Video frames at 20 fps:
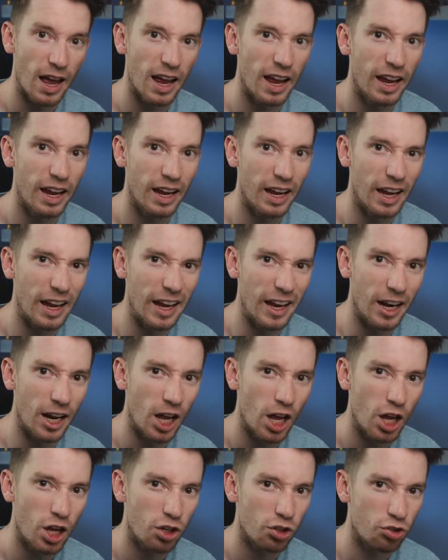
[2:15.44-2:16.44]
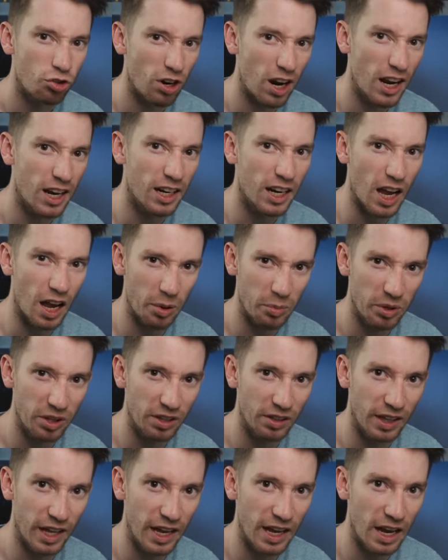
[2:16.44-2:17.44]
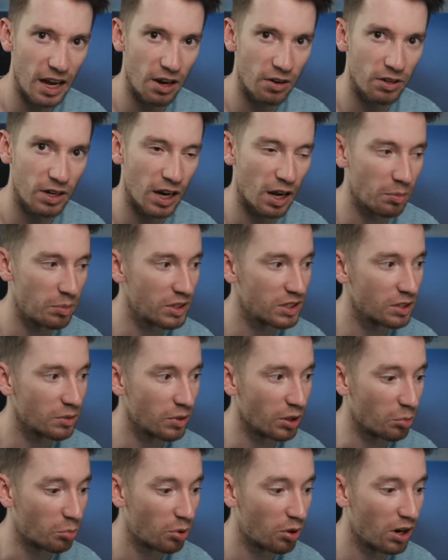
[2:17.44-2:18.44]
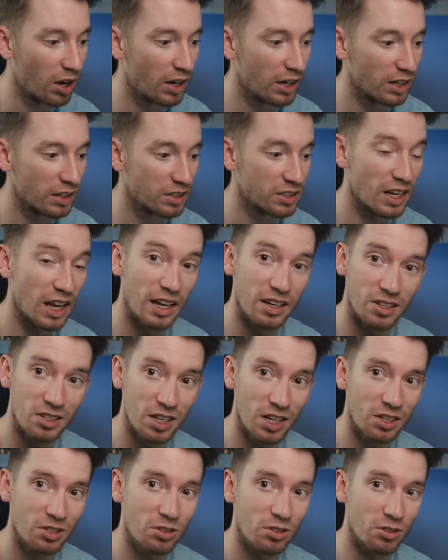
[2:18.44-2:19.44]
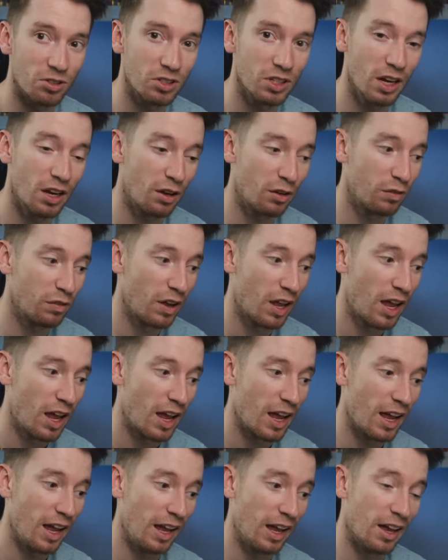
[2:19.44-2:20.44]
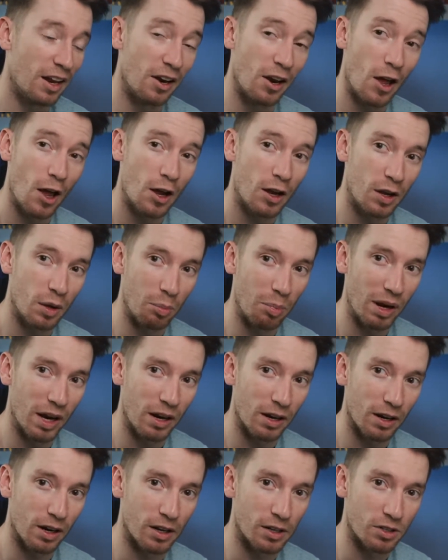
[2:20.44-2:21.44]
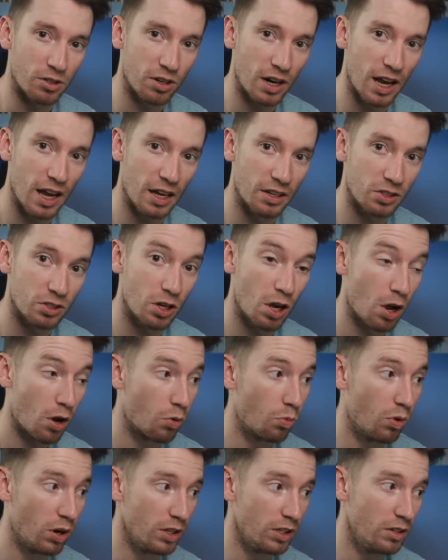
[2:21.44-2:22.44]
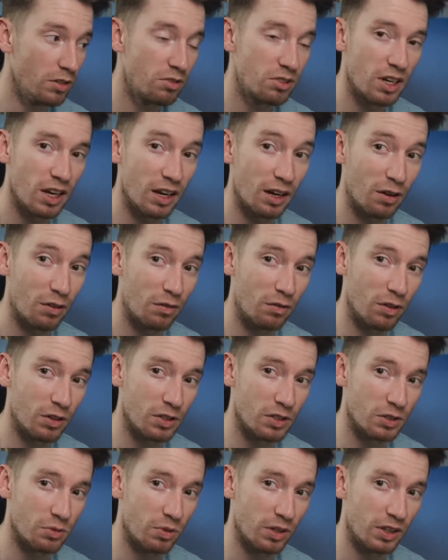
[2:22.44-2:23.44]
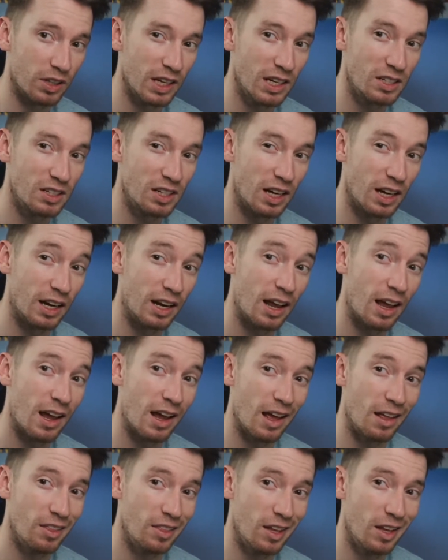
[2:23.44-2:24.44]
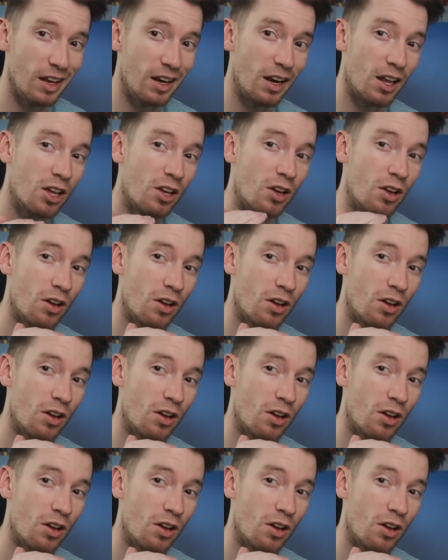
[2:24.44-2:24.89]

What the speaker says: and try and copy the layout, copy some of the products, and test yourself and compare and contrast what you take versus what they take, and then